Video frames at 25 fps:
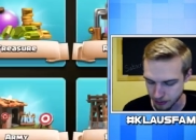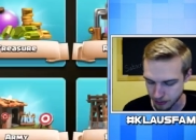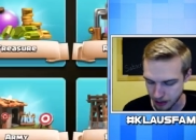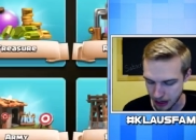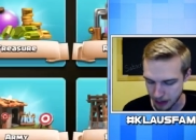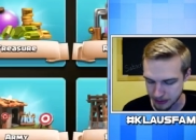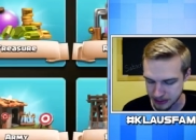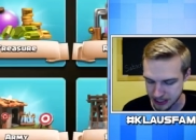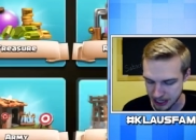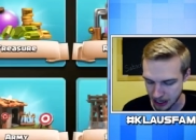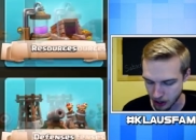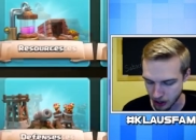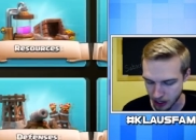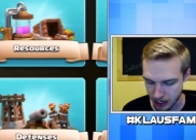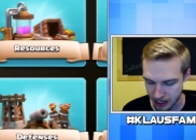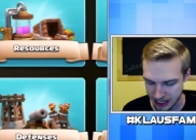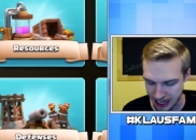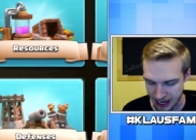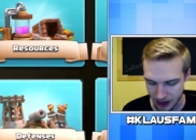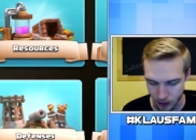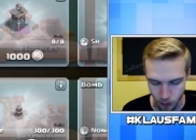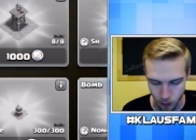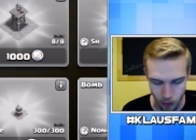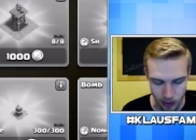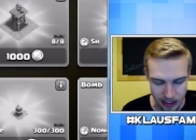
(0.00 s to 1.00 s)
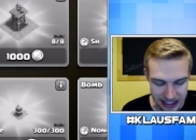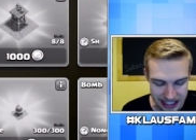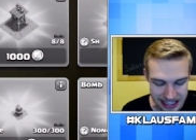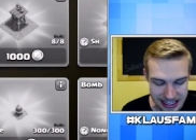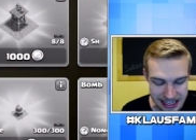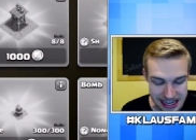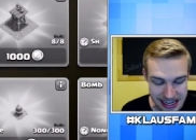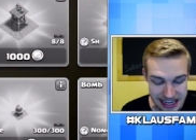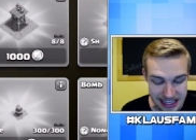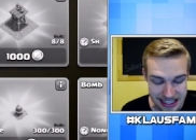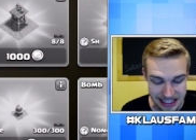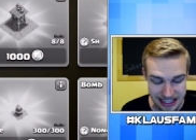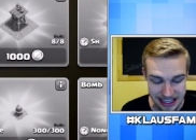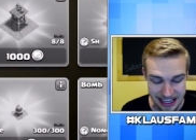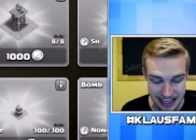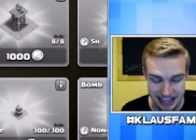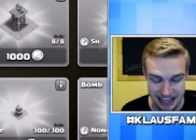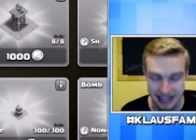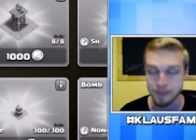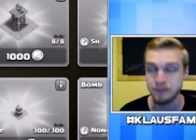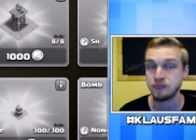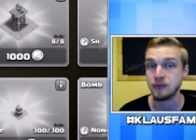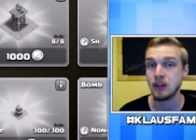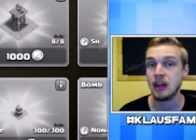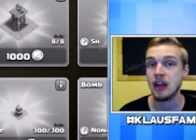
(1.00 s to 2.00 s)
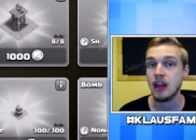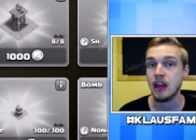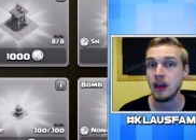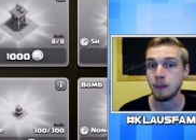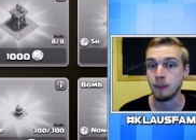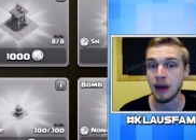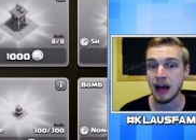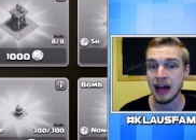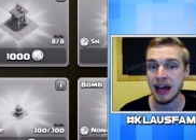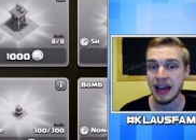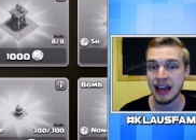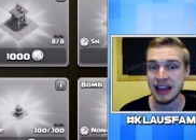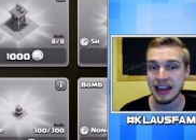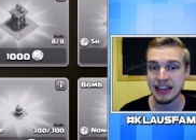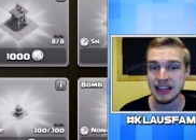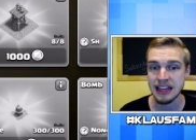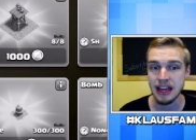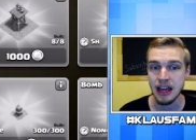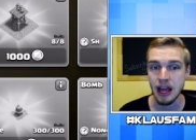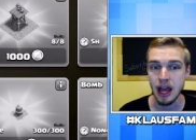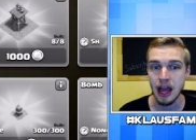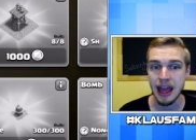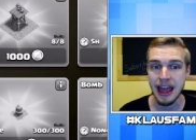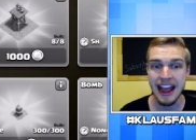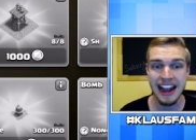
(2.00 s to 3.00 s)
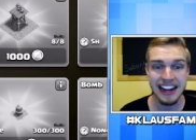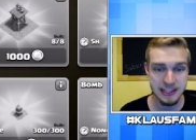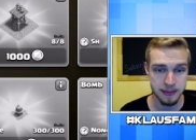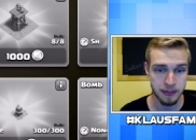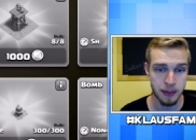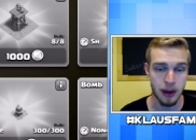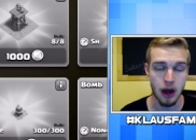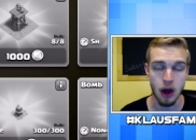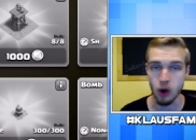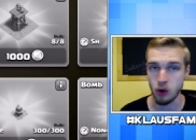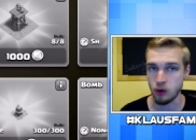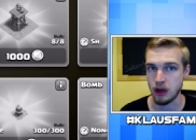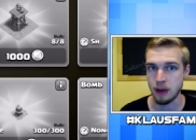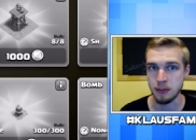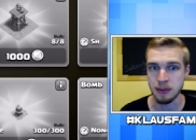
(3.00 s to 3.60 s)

the bomb tower, and I really need to get my X-Bow.